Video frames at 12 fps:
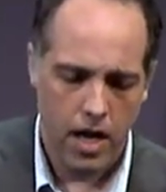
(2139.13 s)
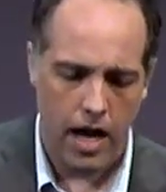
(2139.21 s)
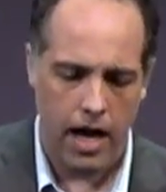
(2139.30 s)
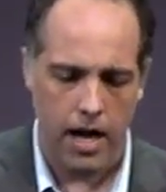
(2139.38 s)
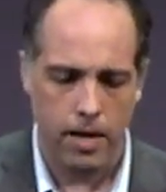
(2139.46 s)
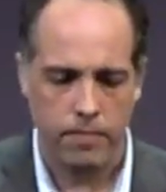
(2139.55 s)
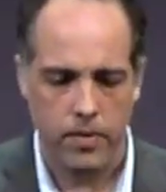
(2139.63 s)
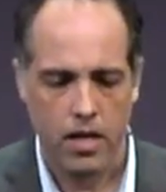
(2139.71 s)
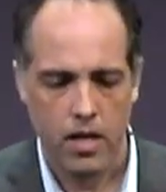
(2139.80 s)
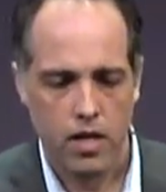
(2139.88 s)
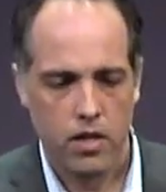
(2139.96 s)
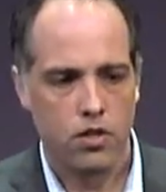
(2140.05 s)
Um,
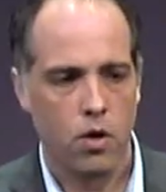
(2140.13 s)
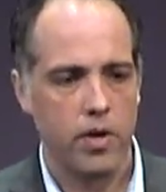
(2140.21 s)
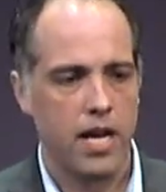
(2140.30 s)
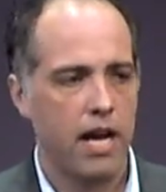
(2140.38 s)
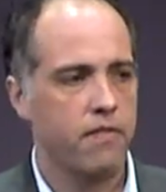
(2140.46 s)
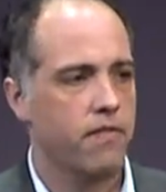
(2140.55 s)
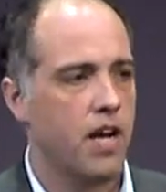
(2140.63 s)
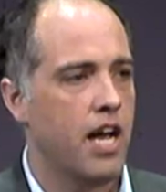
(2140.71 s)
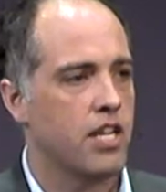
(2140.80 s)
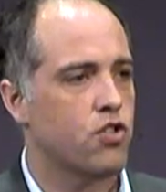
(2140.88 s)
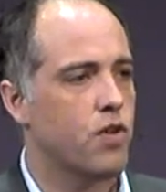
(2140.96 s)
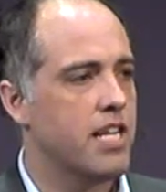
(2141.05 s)
so we have
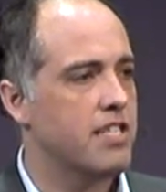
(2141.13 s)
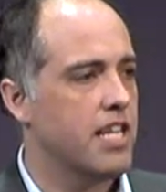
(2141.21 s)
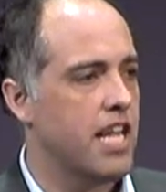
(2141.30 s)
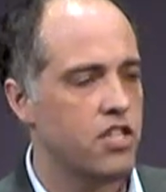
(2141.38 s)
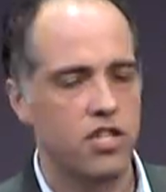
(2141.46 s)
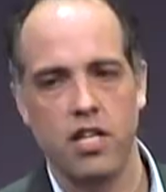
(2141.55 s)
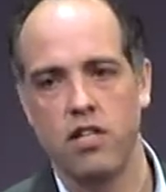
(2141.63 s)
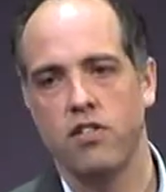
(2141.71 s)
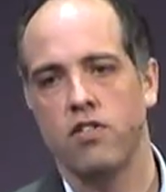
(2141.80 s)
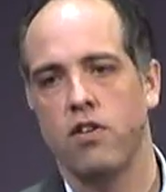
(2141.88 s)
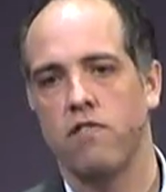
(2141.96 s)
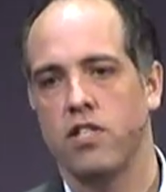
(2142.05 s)
uh, translation in the
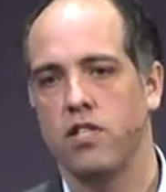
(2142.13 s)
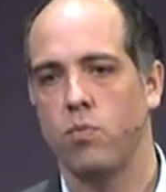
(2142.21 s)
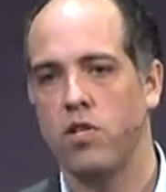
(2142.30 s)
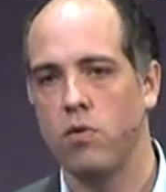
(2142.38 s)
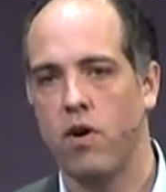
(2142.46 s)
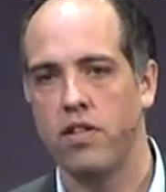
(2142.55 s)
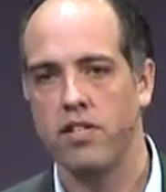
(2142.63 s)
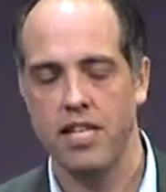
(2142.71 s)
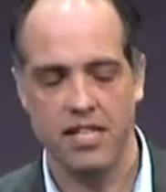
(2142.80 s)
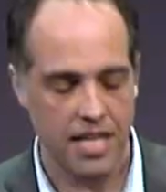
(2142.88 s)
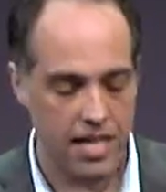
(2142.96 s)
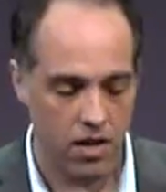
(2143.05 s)
services. We do all these
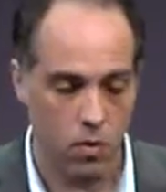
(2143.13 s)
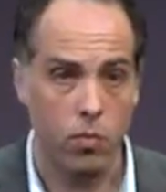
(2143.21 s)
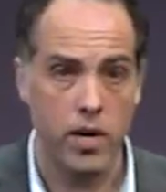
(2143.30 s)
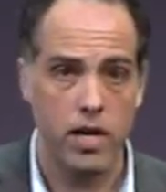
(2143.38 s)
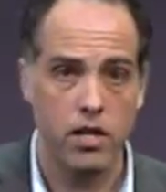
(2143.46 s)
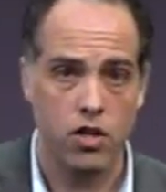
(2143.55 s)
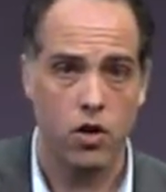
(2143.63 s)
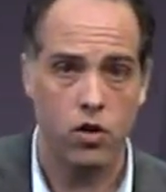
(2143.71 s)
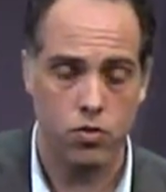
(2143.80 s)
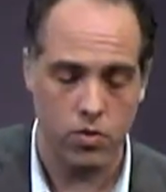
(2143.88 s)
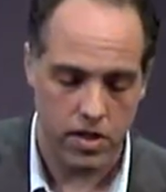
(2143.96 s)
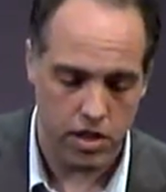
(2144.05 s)
things. And there are weird
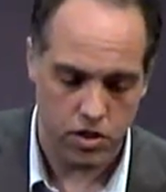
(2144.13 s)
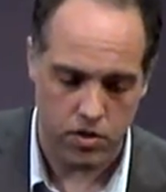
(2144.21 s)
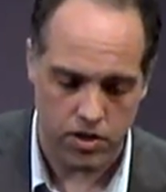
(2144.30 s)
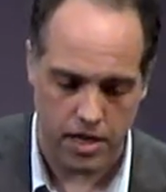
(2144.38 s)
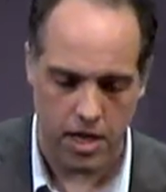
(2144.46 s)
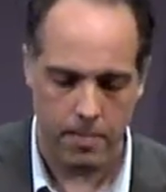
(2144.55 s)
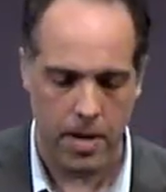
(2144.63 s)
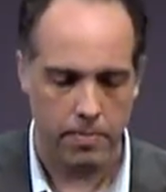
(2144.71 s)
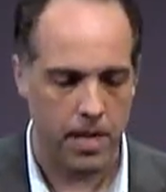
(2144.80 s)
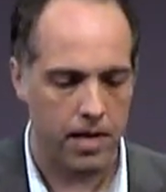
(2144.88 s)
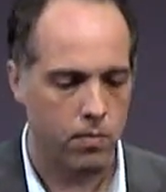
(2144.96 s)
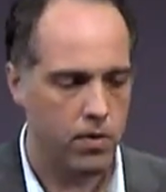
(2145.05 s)
cultural issues that come up.
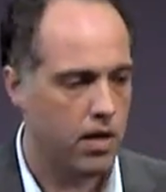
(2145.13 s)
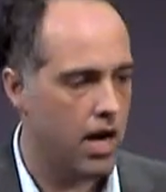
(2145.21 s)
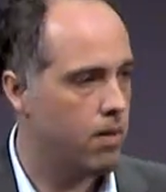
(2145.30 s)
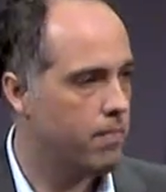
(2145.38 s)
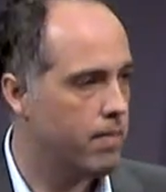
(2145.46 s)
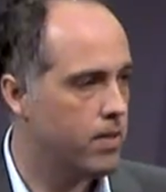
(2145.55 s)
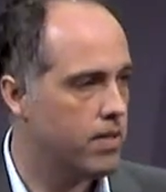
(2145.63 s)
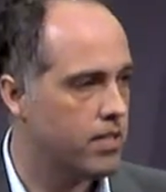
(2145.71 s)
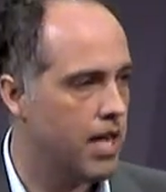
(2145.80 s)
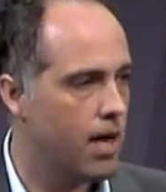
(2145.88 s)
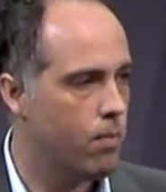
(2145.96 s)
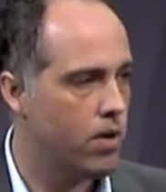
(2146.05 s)
Like when I remember this
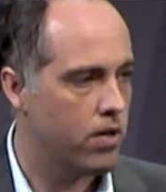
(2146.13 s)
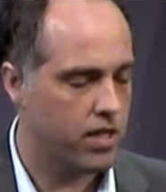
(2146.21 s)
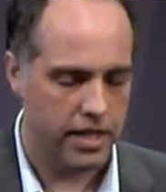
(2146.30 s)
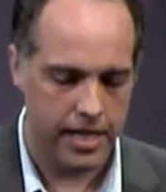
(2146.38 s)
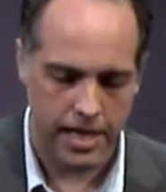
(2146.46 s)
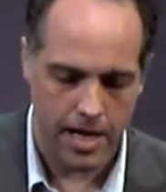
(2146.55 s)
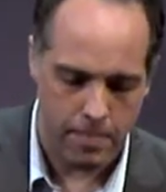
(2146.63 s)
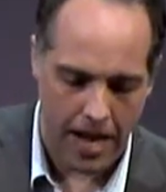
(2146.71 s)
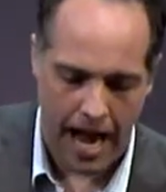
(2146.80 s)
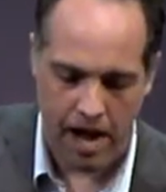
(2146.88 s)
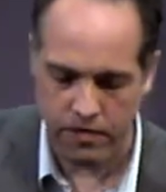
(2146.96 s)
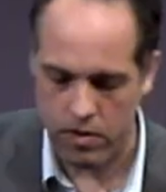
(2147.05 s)
time we were cleaning up
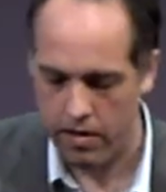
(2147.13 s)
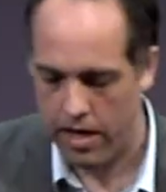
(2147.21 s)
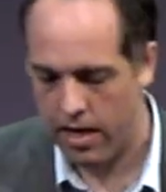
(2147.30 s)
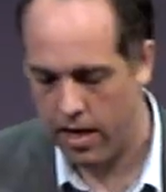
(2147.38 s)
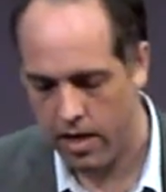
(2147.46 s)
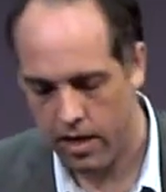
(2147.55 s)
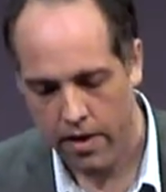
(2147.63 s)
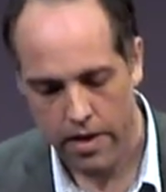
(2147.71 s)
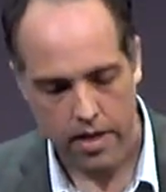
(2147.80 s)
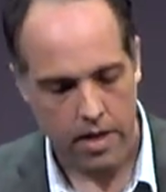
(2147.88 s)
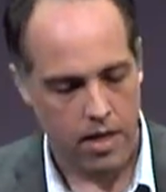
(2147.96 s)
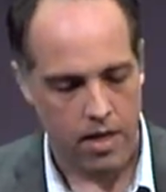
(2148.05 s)
after a, uh,
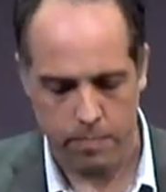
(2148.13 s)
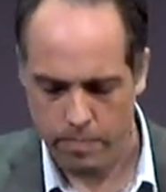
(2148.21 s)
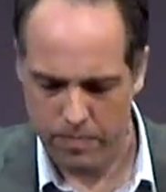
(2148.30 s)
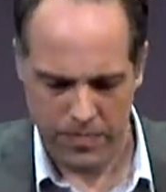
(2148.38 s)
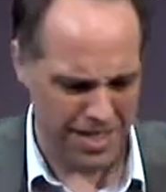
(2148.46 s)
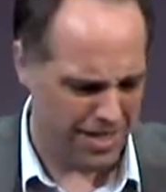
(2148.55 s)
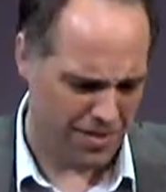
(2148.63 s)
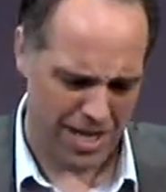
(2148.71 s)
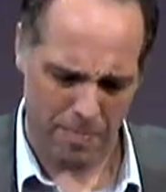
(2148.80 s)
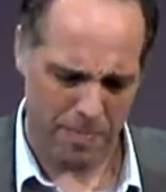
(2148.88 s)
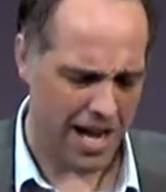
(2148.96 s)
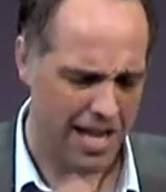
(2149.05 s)
a you know, like
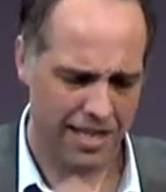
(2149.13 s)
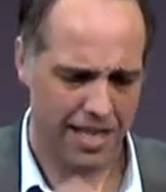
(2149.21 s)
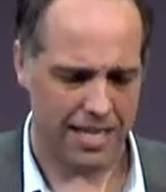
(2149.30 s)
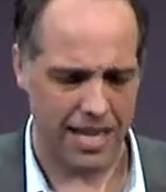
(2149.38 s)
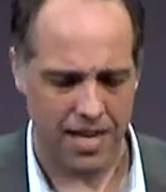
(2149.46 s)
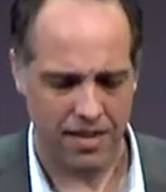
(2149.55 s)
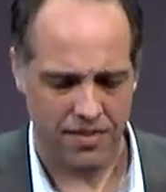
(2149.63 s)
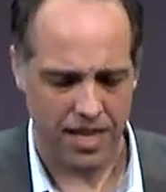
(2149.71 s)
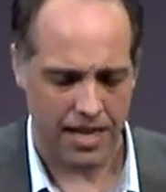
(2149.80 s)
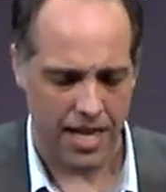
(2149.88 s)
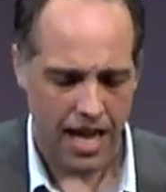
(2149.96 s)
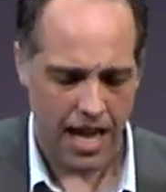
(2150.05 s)
a potluck kind of thing.